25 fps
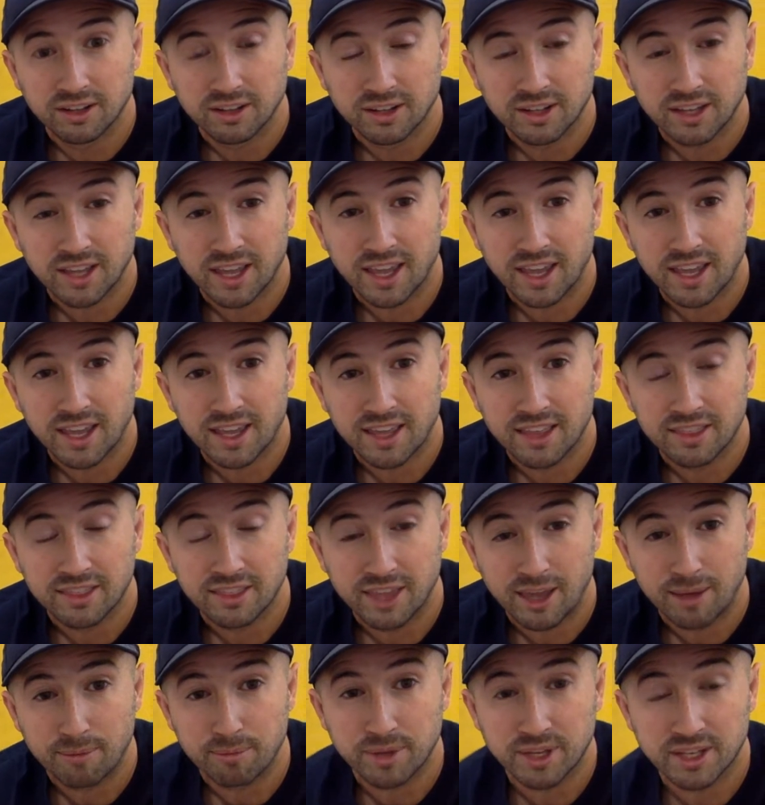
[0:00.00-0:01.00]
okay,
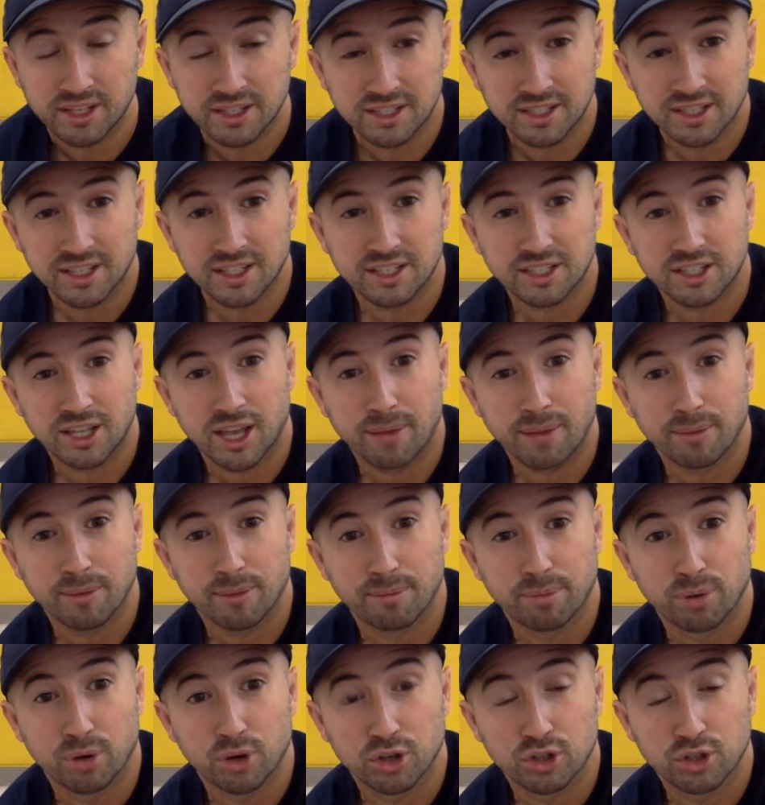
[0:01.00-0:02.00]
that means it's time to
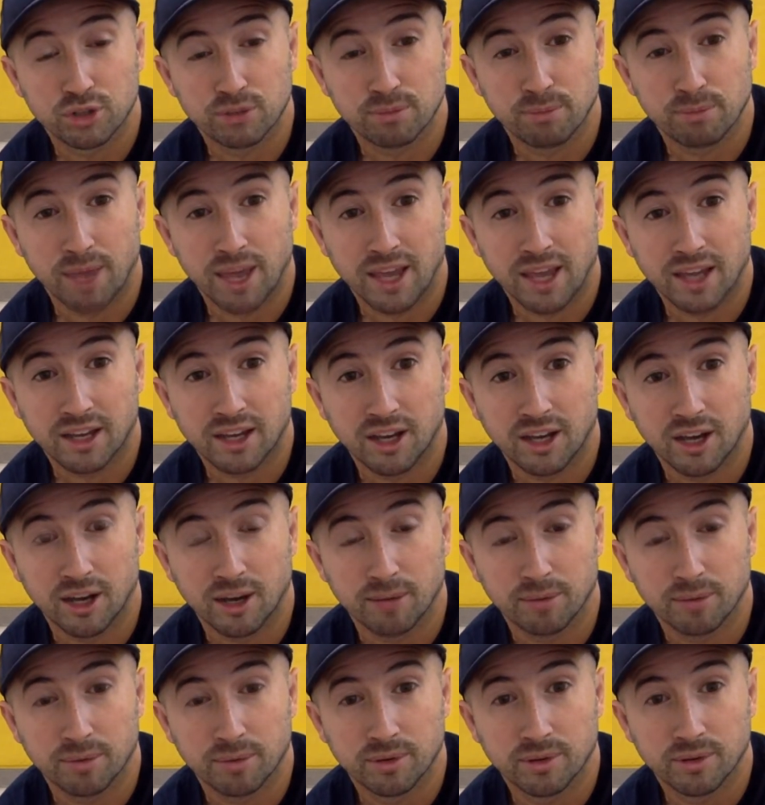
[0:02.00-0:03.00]
push back up.